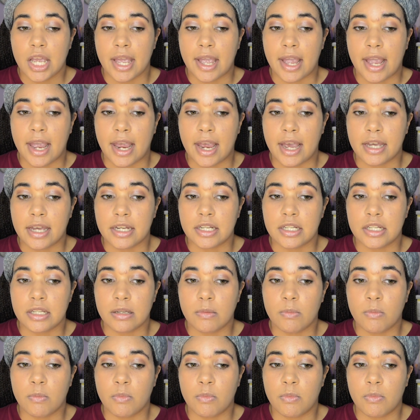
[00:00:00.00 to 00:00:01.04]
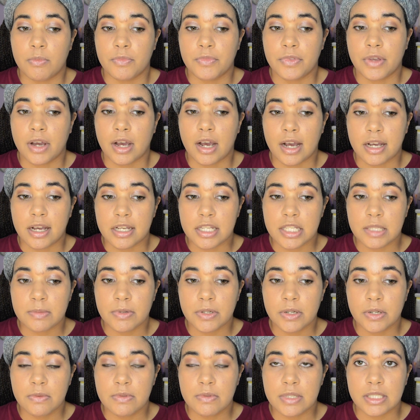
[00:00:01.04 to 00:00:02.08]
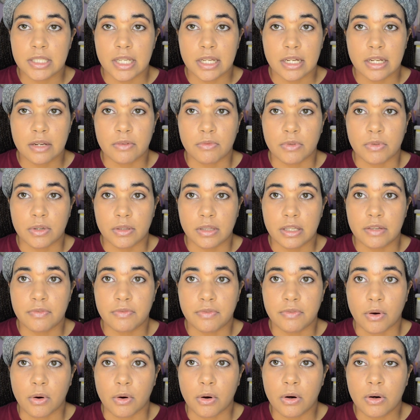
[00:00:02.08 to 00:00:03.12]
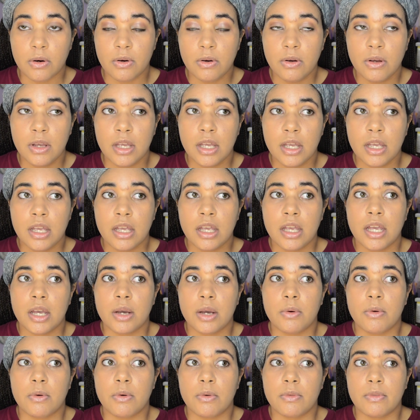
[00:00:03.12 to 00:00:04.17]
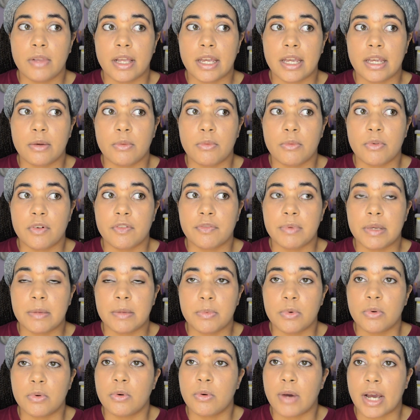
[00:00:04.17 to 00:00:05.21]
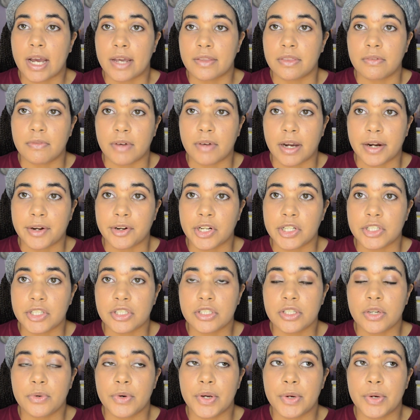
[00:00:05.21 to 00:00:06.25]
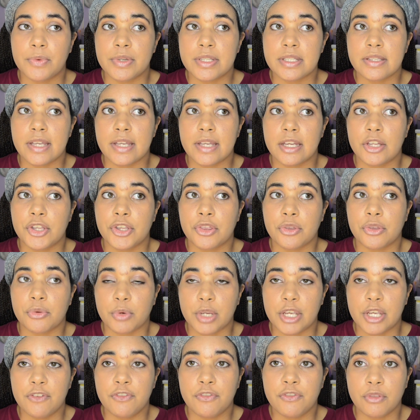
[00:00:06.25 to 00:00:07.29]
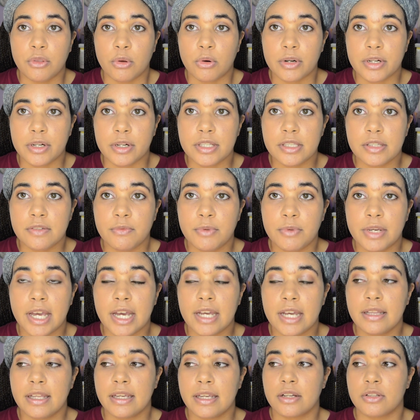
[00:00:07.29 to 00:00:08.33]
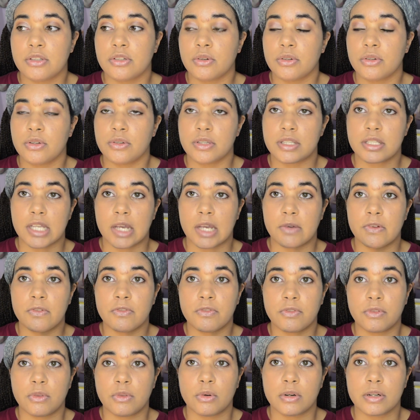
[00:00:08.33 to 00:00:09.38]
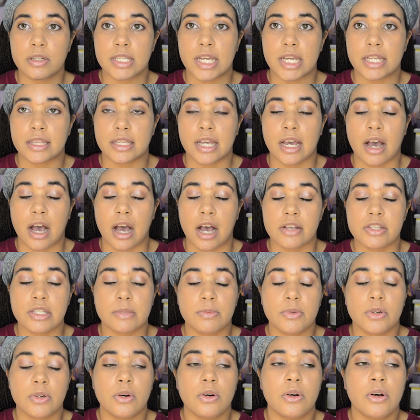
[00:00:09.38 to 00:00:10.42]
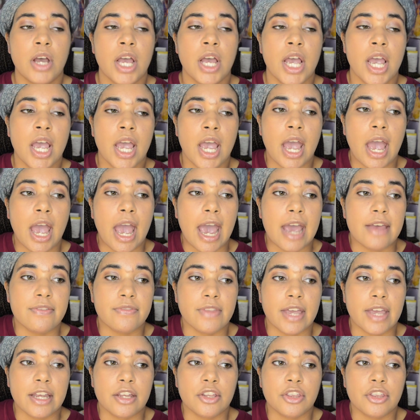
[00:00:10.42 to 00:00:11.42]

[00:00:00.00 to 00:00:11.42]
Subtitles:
And the hospital was getting really full, like with people who had the virus. So it was like 3 floors we had like a total of 7 floors at that hospital, and like